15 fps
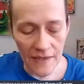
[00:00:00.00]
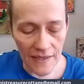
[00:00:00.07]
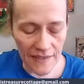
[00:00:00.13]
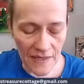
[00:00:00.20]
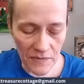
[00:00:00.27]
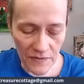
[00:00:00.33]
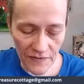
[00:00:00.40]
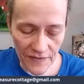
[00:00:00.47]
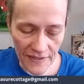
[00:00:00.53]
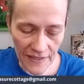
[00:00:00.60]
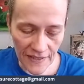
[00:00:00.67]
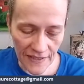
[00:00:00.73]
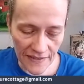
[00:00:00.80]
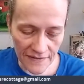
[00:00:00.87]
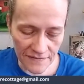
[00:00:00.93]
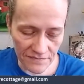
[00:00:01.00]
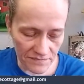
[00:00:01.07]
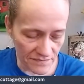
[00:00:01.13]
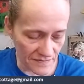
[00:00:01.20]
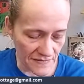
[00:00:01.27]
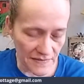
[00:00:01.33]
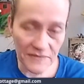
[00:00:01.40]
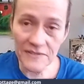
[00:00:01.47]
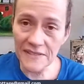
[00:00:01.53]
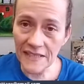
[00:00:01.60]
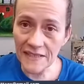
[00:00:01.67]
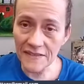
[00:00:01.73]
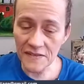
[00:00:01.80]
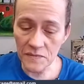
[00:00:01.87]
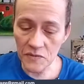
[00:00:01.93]
and I was getting I was
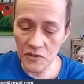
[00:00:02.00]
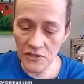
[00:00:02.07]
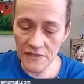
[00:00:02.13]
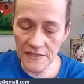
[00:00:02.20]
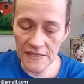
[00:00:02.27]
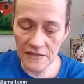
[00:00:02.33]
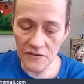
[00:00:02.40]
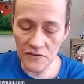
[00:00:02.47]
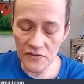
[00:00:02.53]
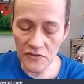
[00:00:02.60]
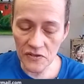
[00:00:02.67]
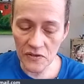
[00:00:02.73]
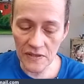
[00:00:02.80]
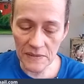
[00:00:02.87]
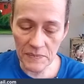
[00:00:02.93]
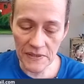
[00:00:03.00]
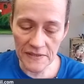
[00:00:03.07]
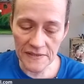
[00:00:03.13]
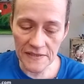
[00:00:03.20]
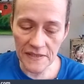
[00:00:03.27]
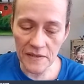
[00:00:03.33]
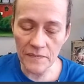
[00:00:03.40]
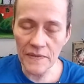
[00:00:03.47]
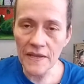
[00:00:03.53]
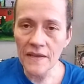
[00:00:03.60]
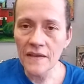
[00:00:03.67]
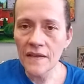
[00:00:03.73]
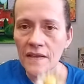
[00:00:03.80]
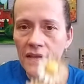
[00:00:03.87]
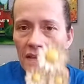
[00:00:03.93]
getting some good deals, so I picked it up.
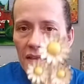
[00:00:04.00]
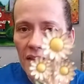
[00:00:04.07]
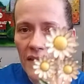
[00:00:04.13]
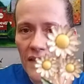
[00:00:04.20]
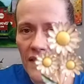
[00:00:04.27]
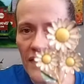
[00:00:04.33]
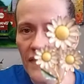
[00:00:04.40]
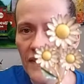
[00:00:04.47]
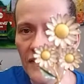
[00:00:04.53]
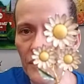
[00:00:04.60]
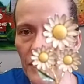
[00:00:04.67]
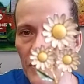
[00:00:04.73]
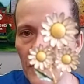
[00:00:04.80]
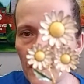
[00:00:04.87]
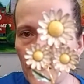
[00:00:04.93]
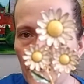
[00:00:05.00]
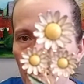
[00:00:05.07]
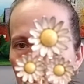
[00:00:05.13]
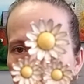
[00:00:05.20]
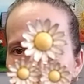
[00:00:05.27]
This beautiful